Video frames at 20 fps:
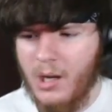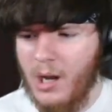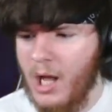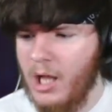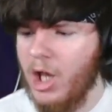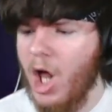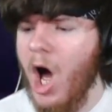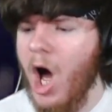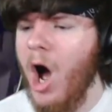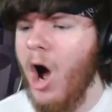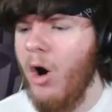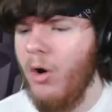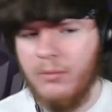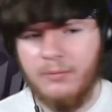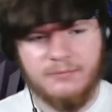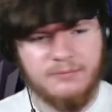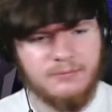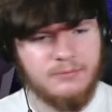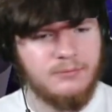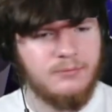Hello?
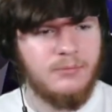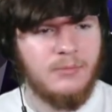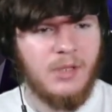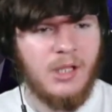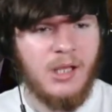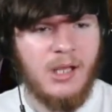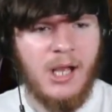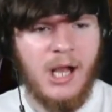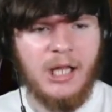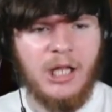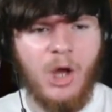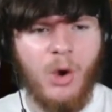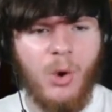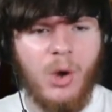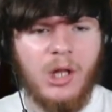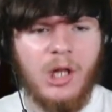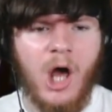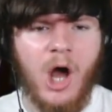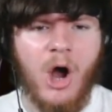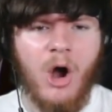Hello,
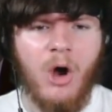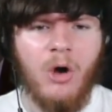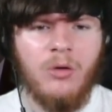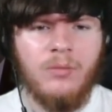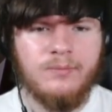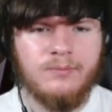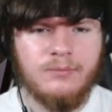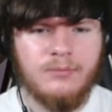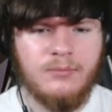hello?